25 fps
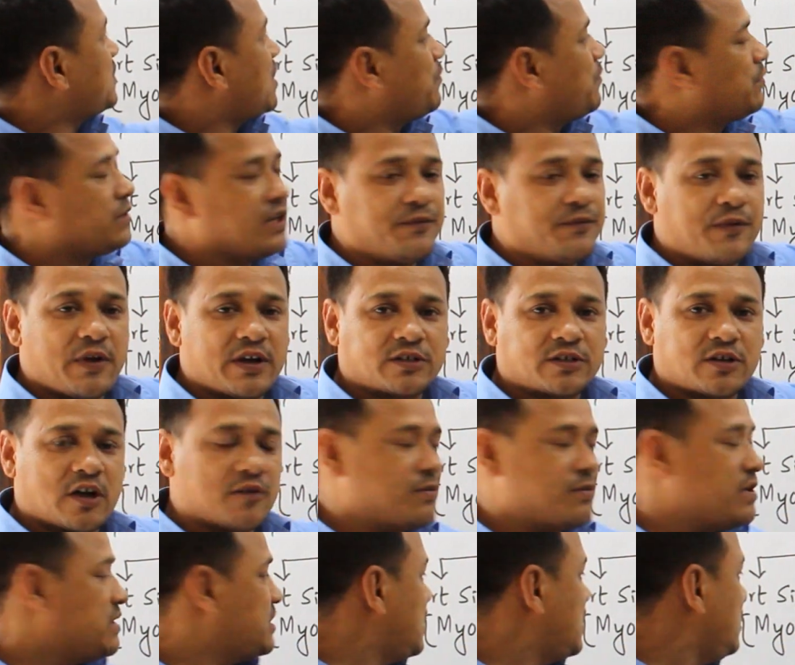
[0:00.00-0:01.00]
of defect of
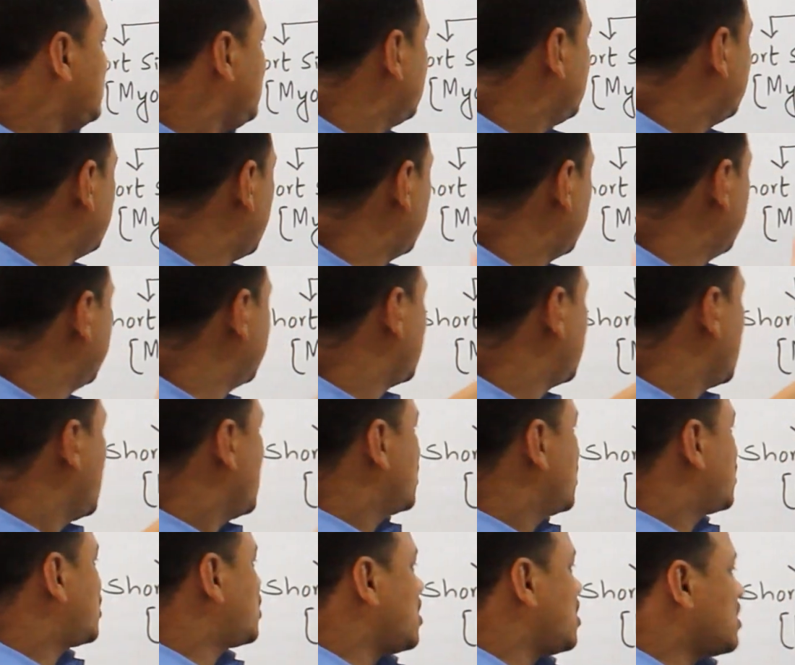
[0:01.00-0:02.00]
vision, that is
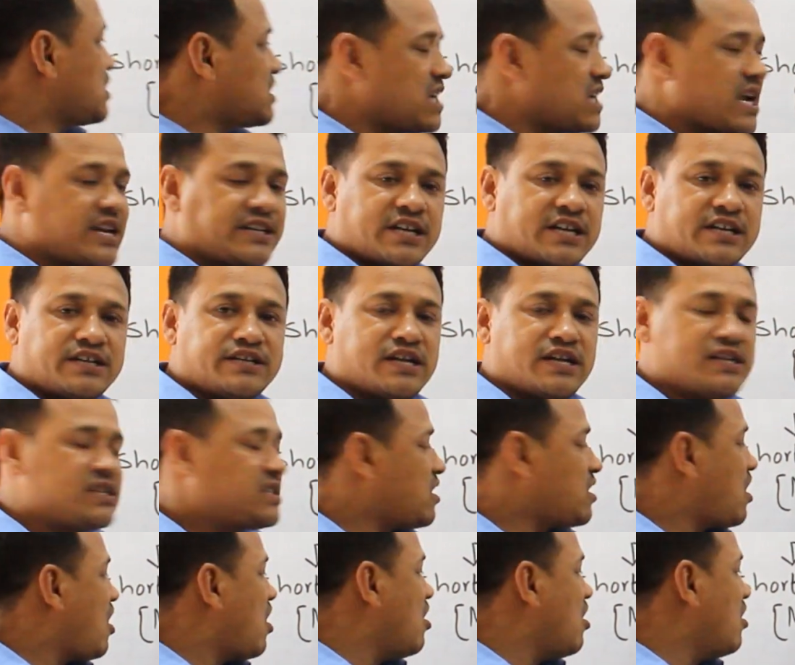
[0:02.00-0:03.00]

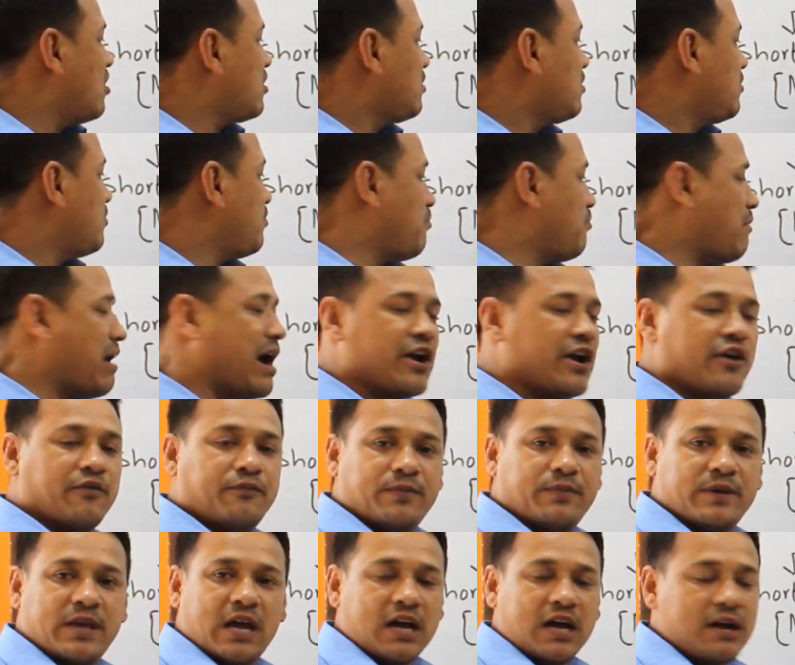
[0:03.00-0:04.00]
short-sightedness or
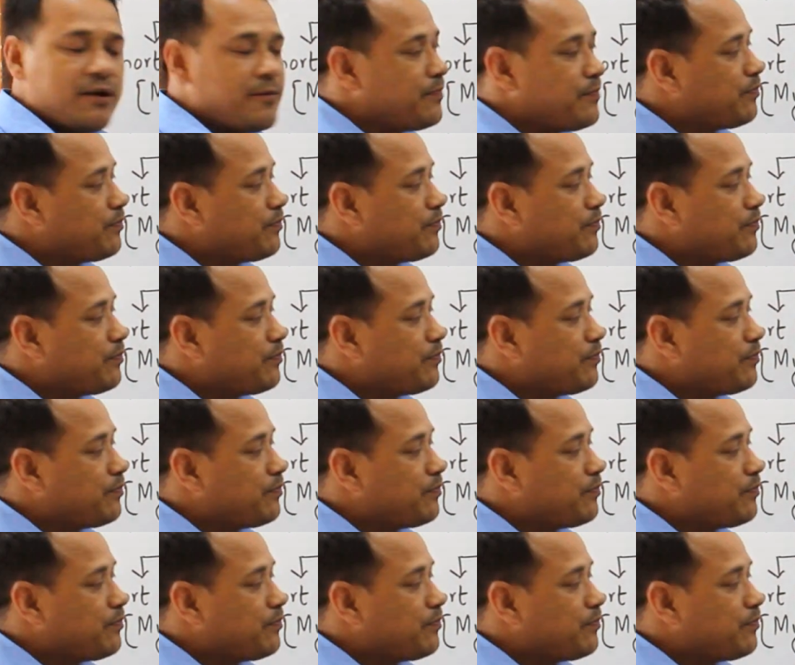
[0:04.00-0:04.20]
myopia,